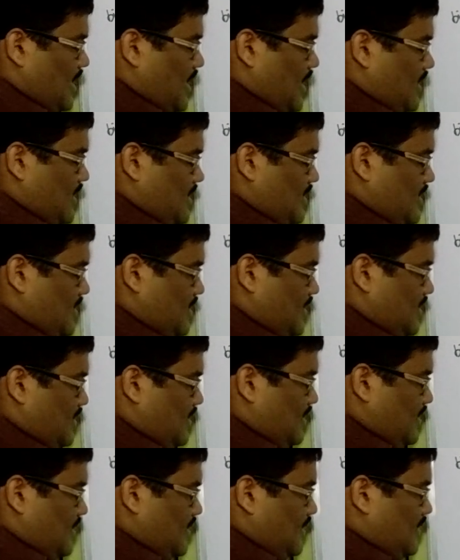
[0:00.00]
N.
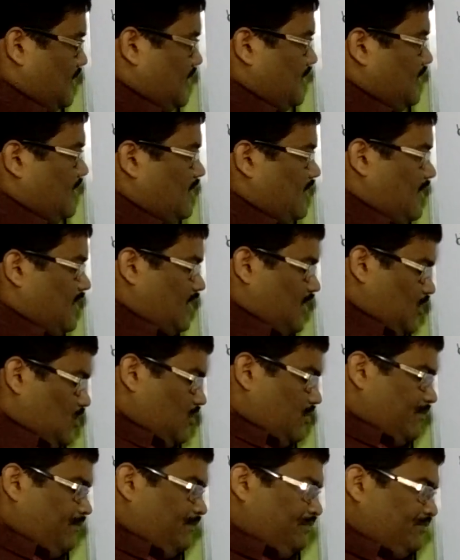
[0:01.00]

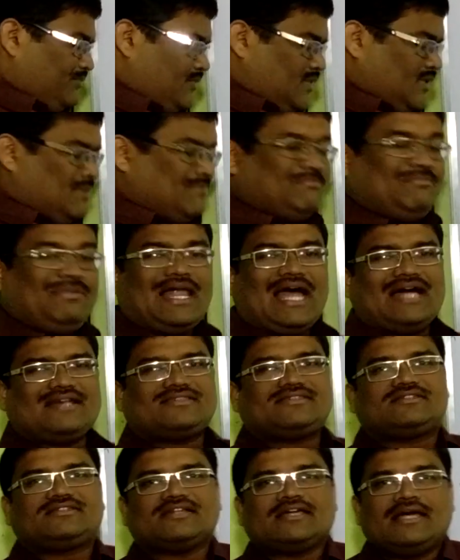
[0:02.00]
No,
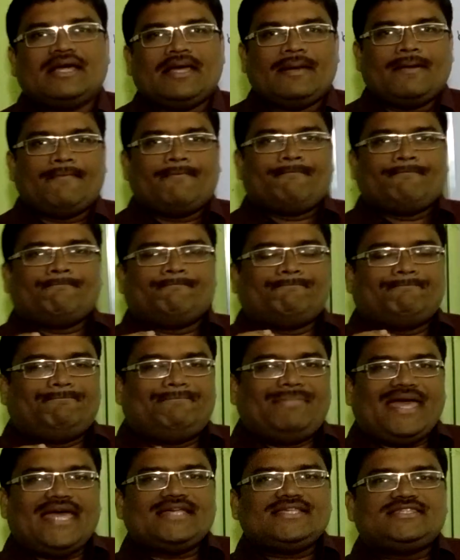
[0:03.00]
BLAST,
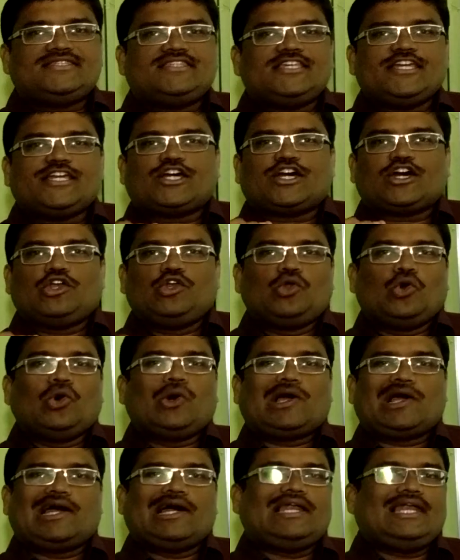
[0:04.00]
basic
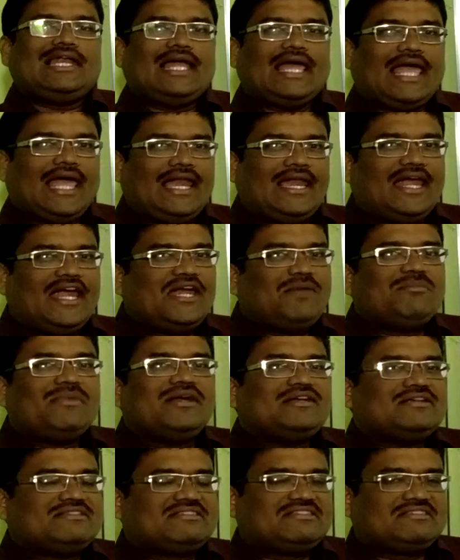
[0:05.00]
local
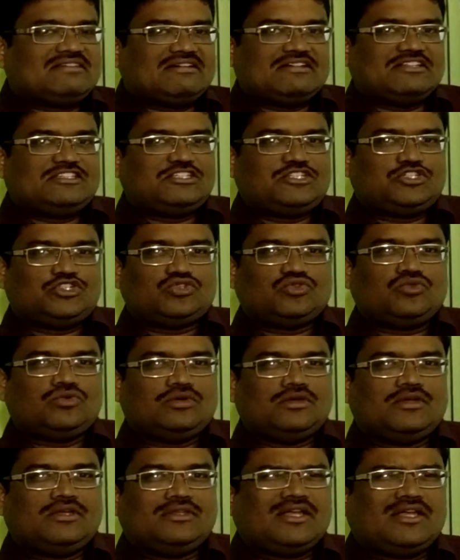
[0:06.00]
alignment search tool.
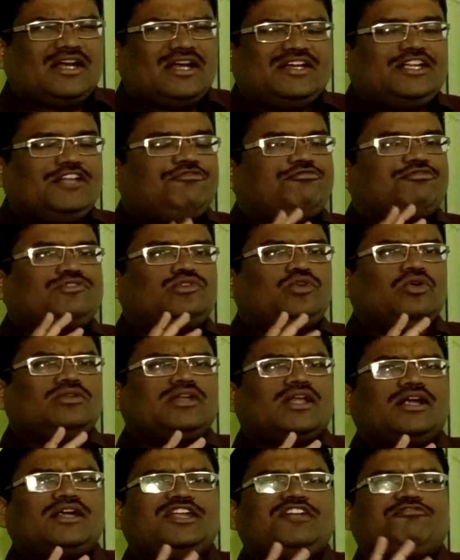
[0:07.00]
Though
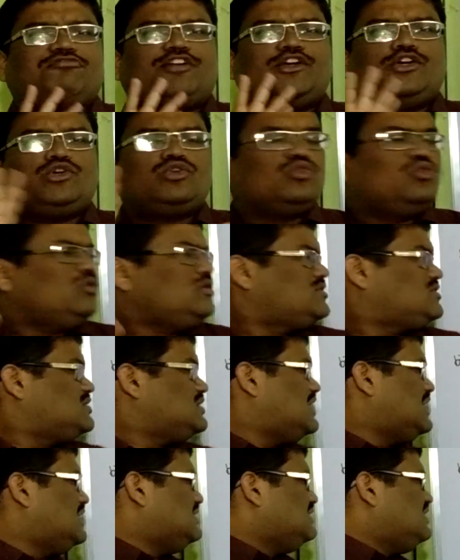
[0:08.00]
there are different tools,
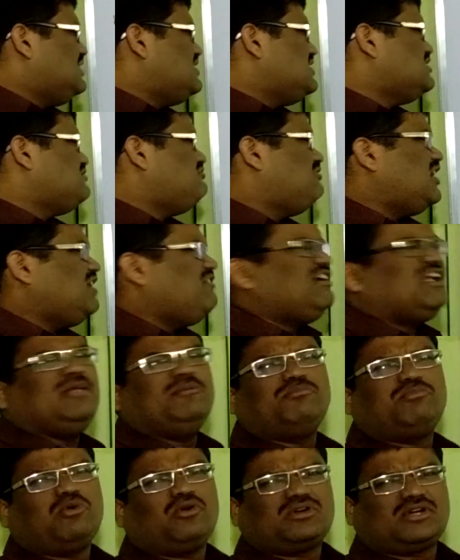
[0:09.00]
and this is very,
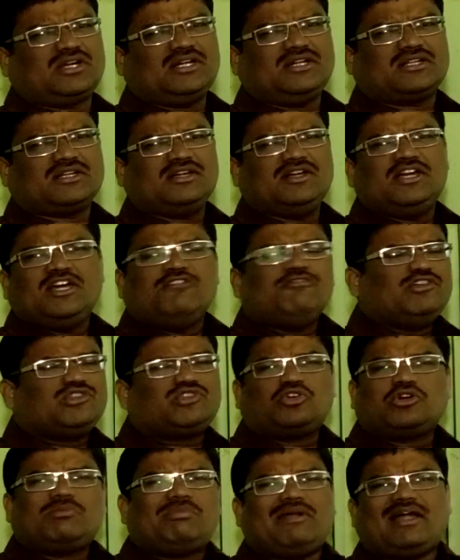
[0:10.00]
very important.
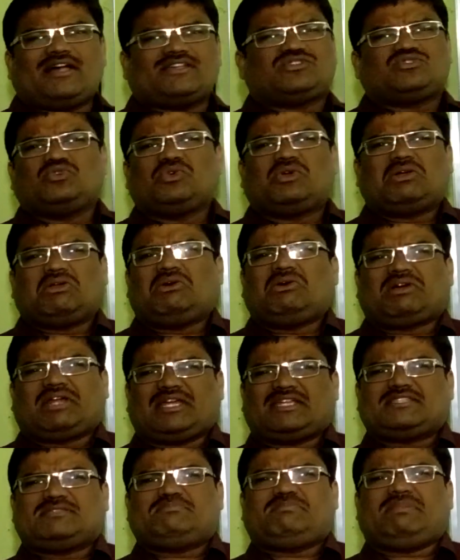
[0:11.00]
Without BLAST, you cannot
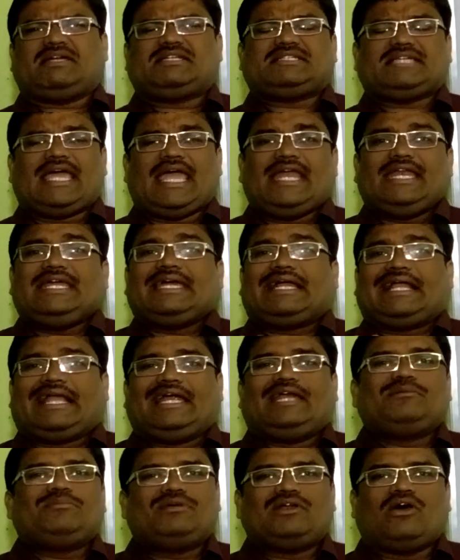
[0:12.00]
expect any
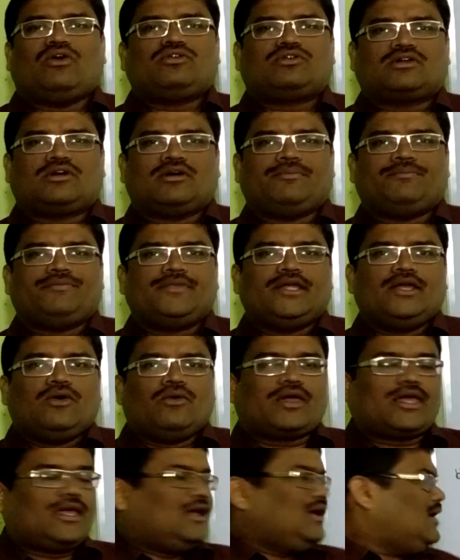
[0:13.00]
credible outcome.
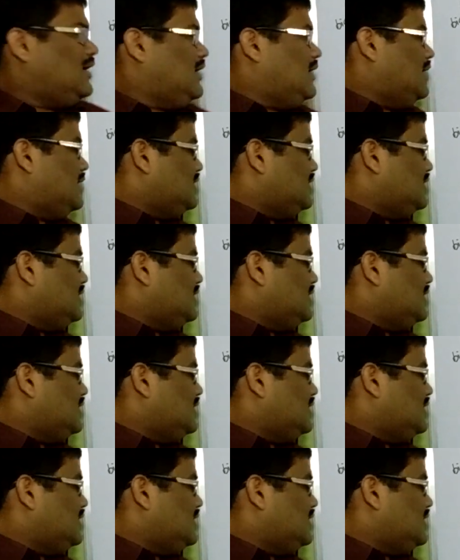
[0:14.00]
Okay.